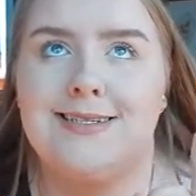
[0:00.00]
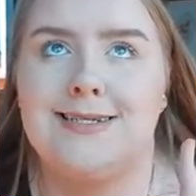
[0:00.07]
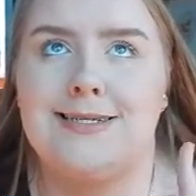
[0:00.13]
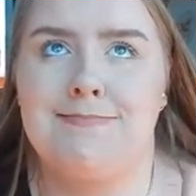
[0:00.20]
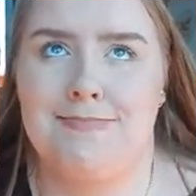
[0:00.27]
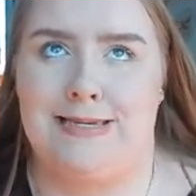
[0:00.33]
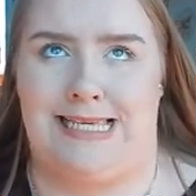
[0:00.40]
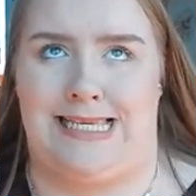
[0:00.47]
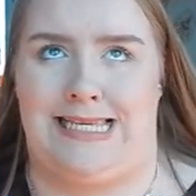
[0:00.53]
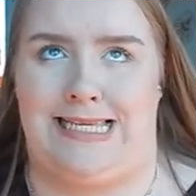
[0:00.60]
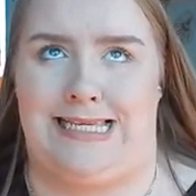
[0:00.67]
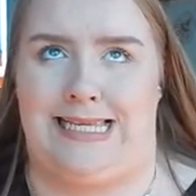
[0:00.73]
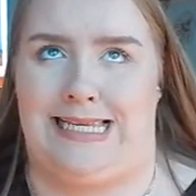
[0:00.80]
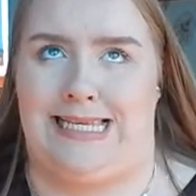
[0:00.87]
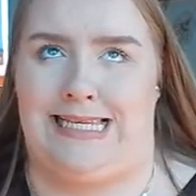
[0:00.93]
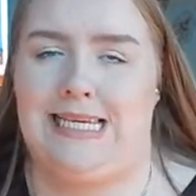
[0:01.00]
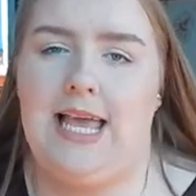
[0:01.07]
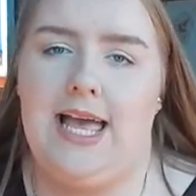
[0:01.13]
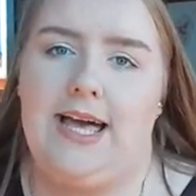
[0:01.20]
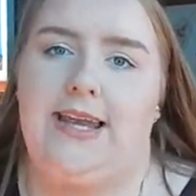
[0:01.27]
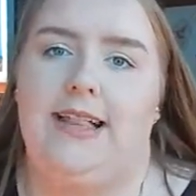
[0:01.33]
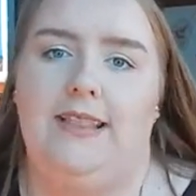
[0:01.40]
And
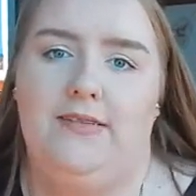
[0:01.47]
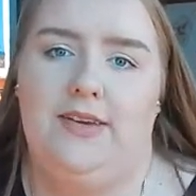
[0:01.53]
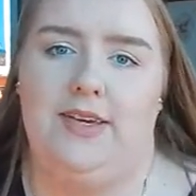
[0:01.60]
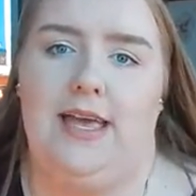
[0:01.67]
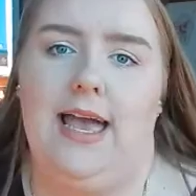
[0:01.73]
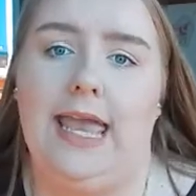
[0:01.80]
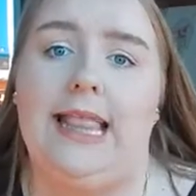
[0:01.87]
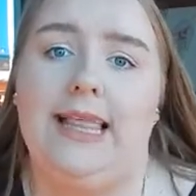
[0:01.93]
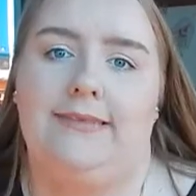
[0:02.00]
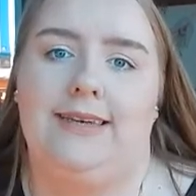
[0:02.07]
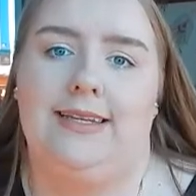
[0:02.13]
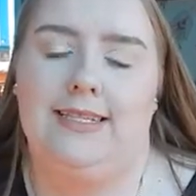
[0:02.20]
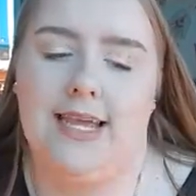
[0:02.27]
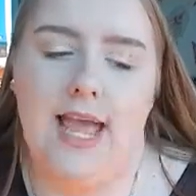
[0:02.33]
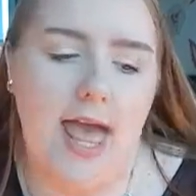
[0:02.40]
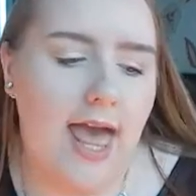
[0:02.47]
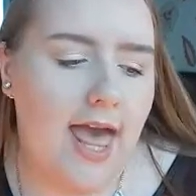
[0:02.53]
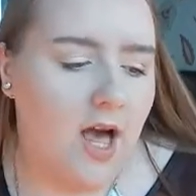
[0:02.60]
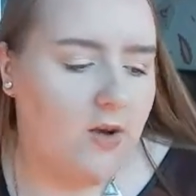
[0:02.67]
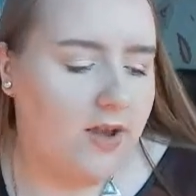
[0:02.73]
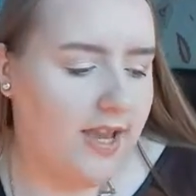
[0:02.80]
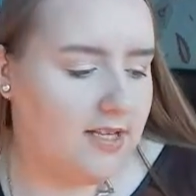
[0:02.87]
I love it. I love
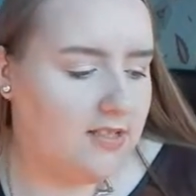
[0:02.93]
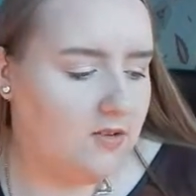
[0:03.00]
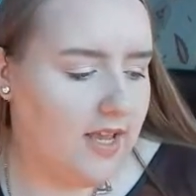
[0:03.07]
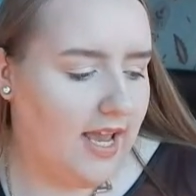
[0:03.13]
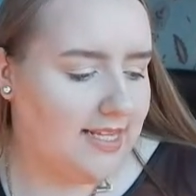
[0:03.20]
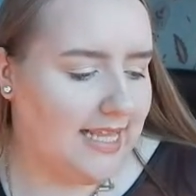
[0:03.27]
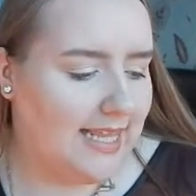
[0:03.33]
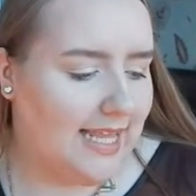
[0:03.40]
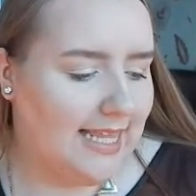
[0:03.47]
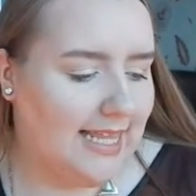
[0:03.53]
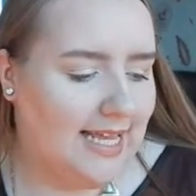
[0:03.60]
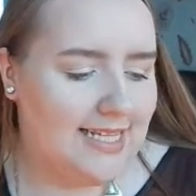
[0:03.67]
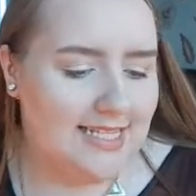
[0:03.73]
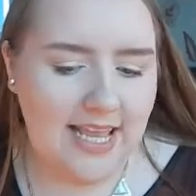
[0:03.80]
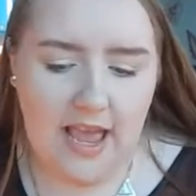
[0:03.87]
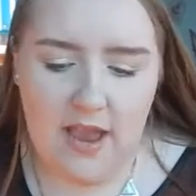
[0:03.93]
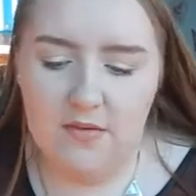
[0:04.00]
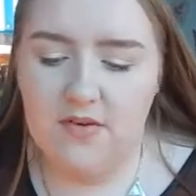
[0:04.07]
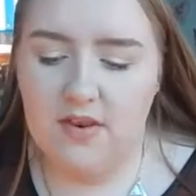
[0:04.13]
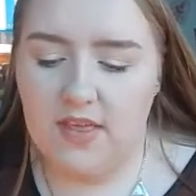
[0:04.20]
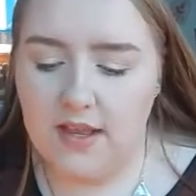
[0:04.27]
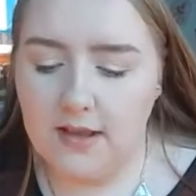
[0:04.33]
it. Okay, so guys, I think that is
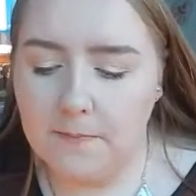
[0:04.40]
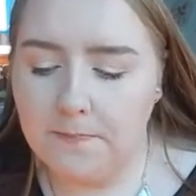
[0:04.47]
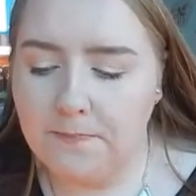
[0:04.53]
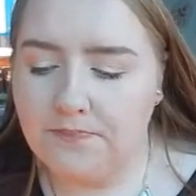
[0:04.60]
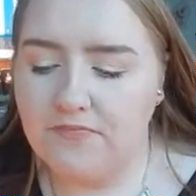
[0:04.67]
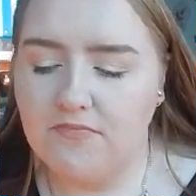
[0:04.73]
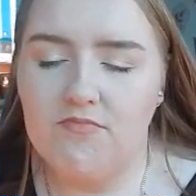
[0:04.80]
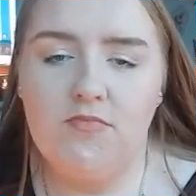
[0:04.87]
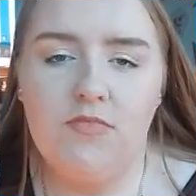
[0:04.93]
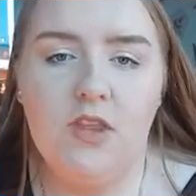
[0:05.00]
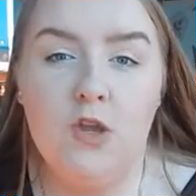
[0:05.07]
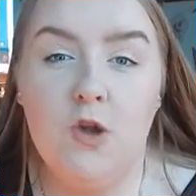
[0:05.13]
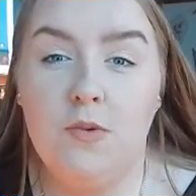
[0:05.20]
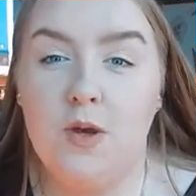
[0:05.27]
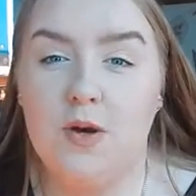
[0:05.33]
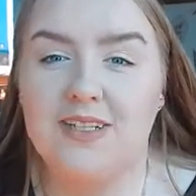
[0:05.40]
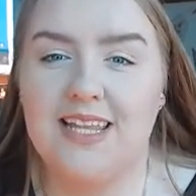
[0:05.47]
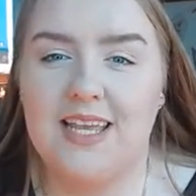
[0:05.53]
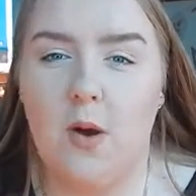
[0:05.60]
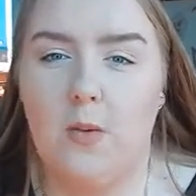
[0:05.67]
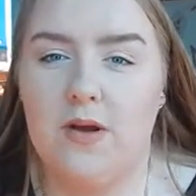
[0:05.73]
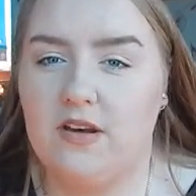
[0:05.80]
everything. Hope you all had like
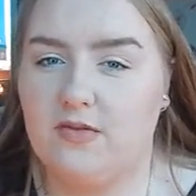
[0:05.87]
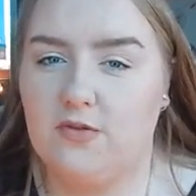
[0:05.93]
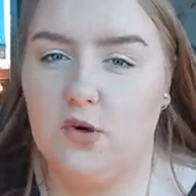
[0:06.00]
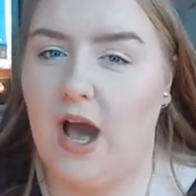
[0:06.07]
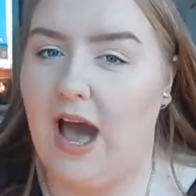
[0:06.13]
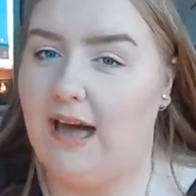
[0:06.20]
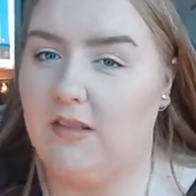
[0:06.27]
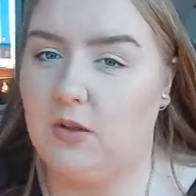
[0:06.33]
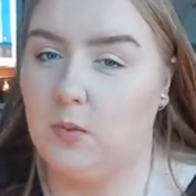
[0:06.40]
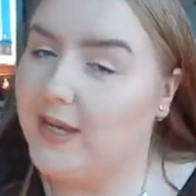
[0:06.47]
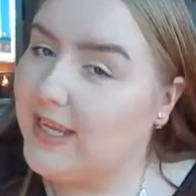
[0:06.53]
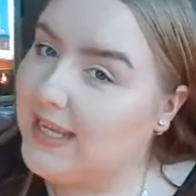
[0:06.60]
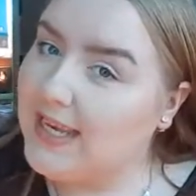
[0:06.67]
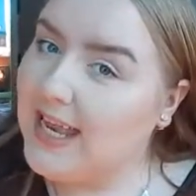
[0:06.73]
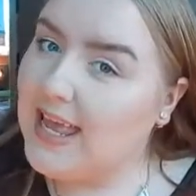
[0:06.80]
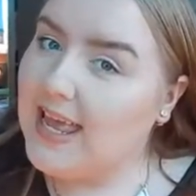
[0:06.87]
a wonderful Halloween.